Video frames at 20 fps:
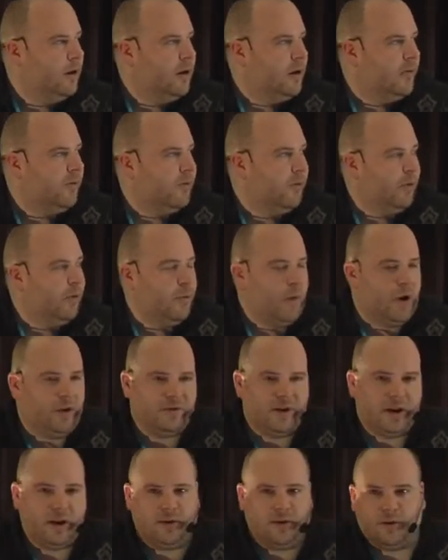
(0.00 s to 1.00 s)
For remote
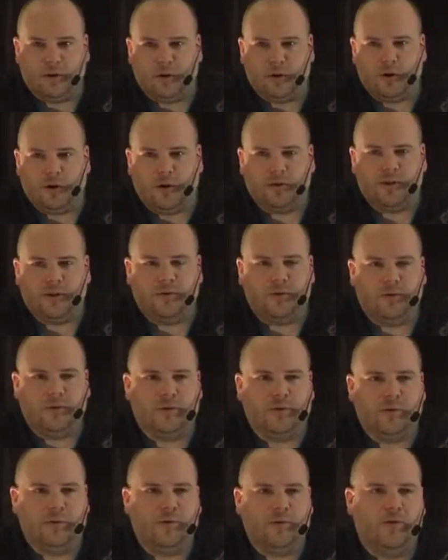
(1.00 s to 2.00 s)
data, I think there are
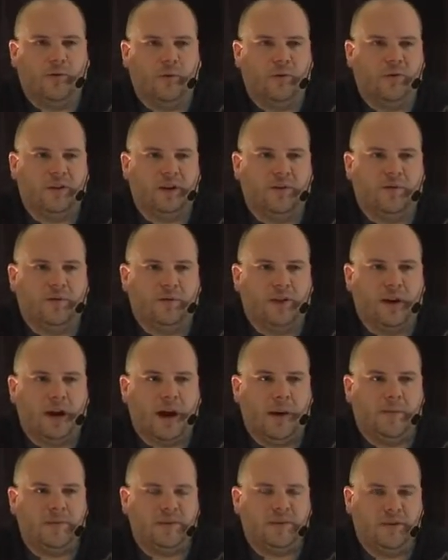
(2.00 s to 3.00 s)
3 or 4 different
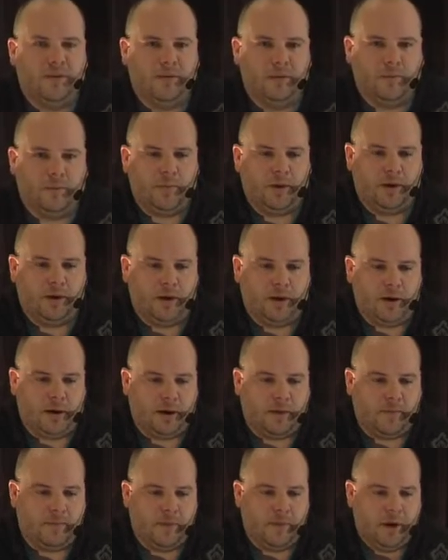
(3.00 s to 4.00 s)
types, but
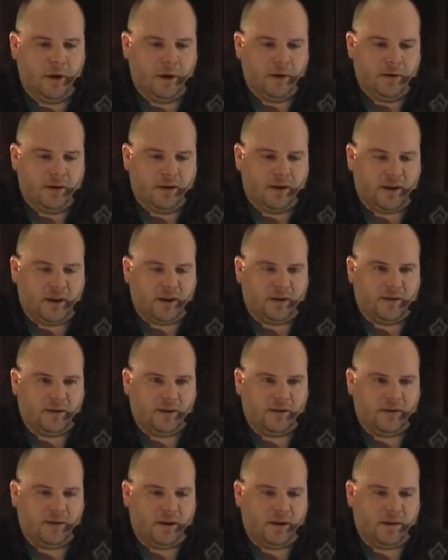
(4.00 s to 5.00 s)
the key
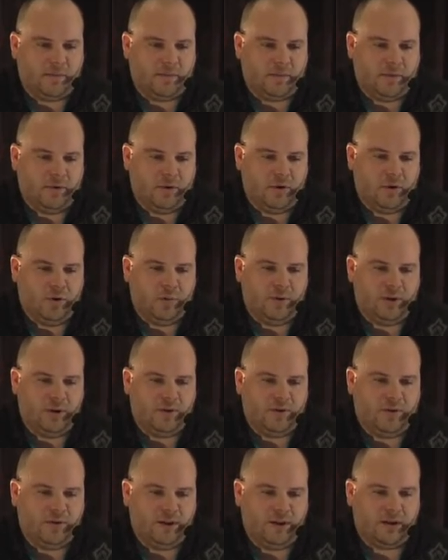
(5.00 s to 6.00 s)
thing that you'll be
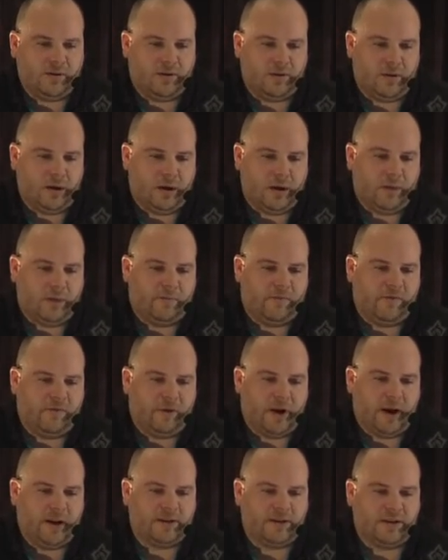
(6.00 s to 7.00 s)
using
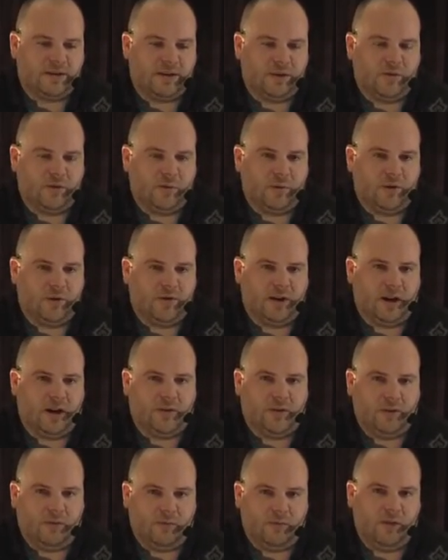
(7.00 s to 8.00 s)
for accessing remote data
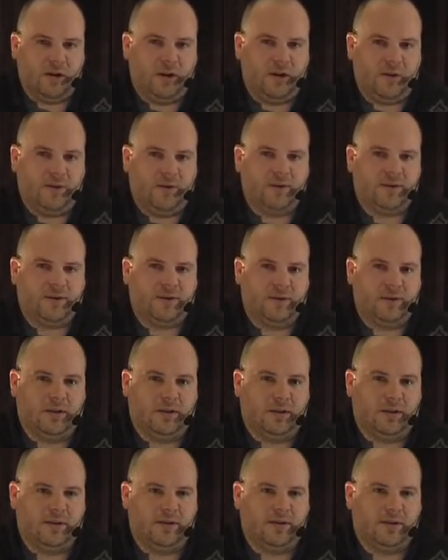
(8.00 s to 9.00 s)
that we use
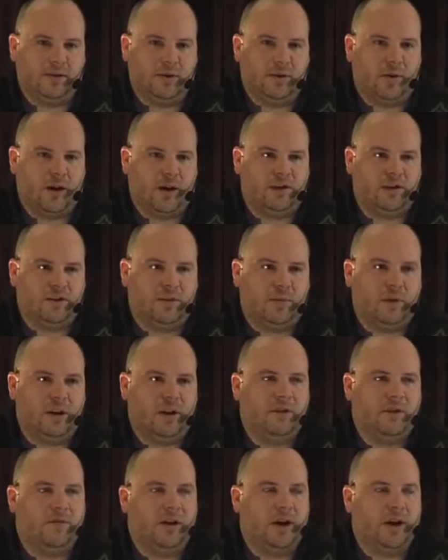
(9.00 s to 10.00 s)
is their
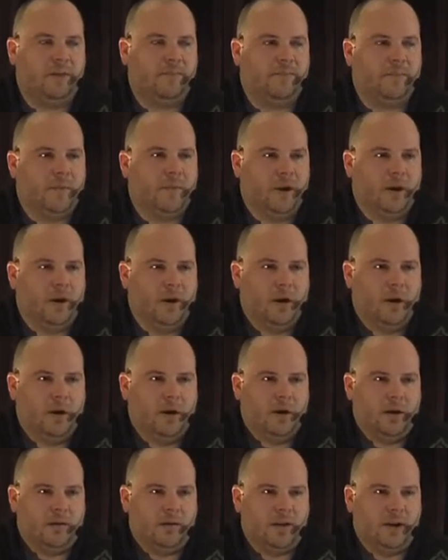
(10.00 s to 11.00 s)
HTTP client.
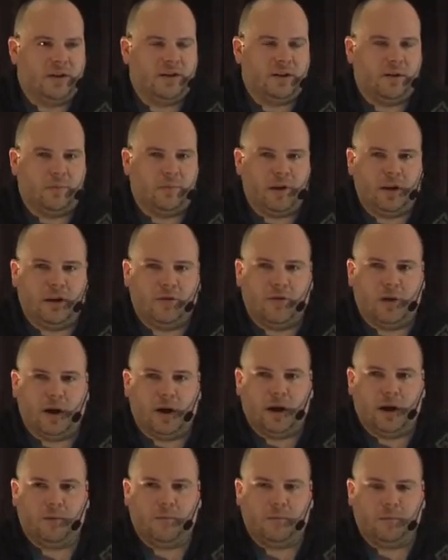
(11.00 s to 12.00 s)
The HTTP
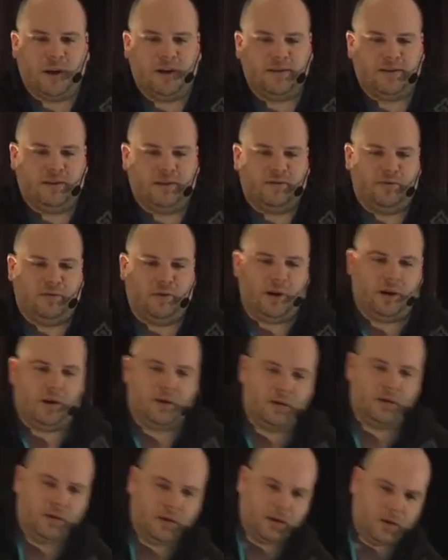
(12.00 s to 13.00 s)
client, basically,